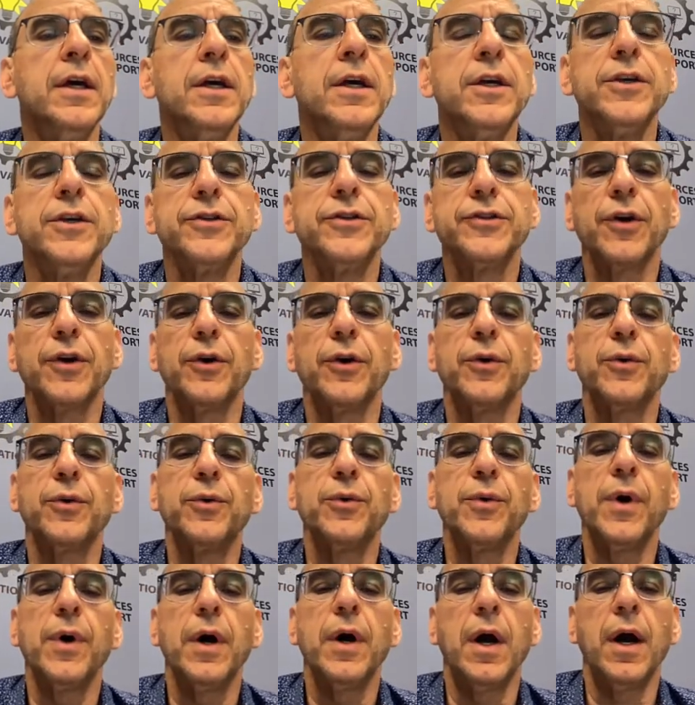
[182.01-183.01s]

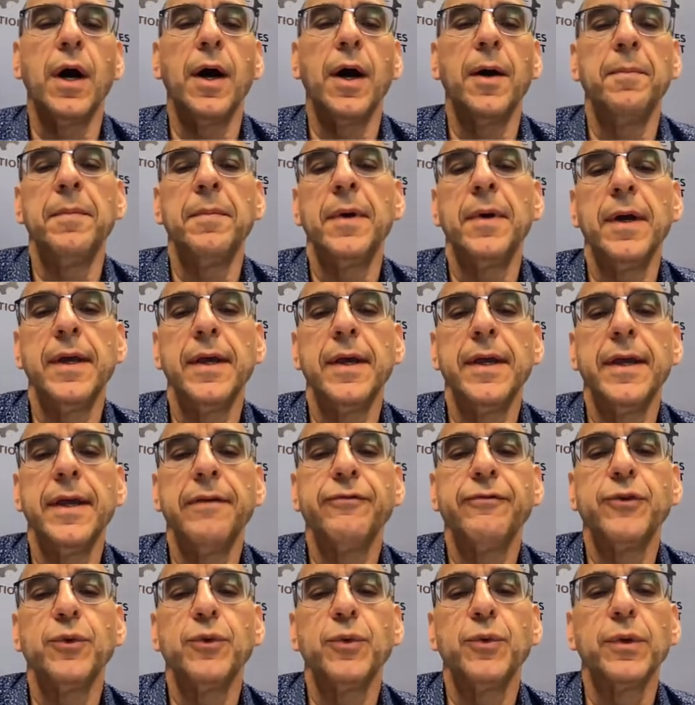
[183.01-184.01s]
So if
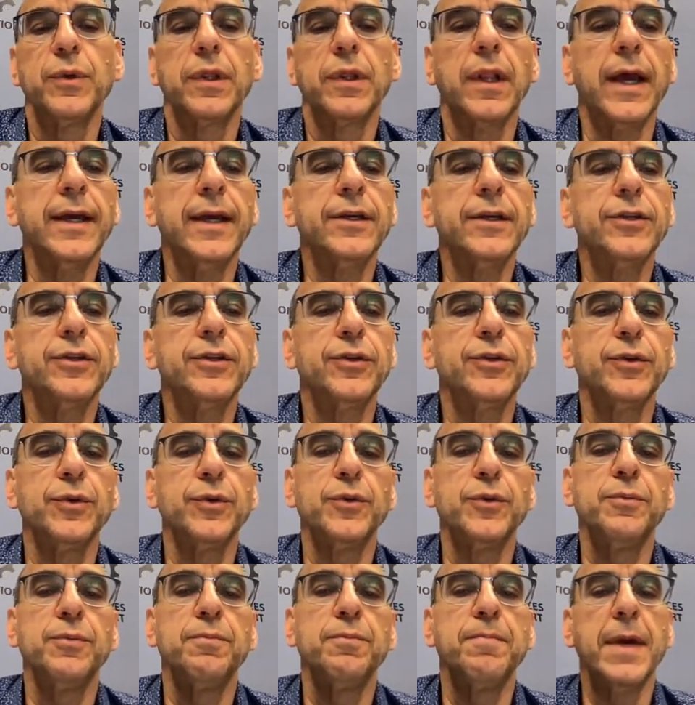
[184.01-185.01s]
you would like to
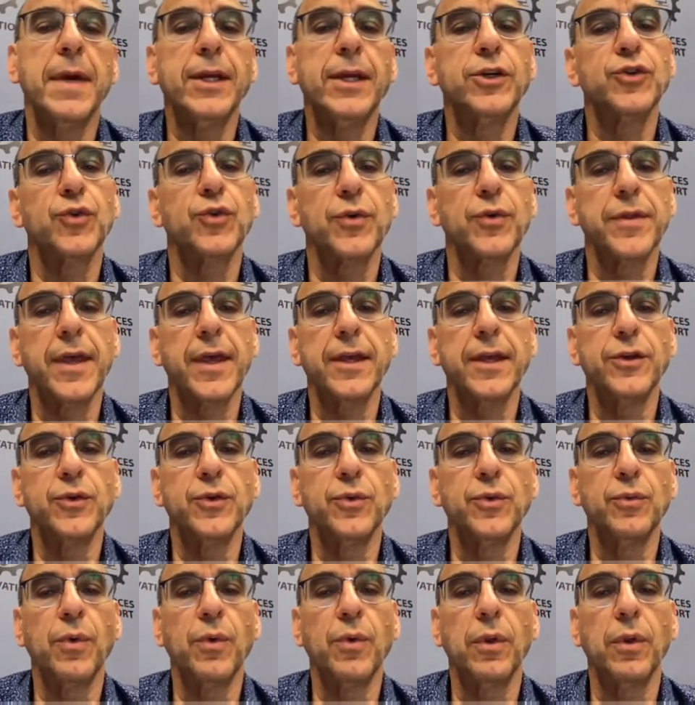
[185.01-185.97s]
make sure that you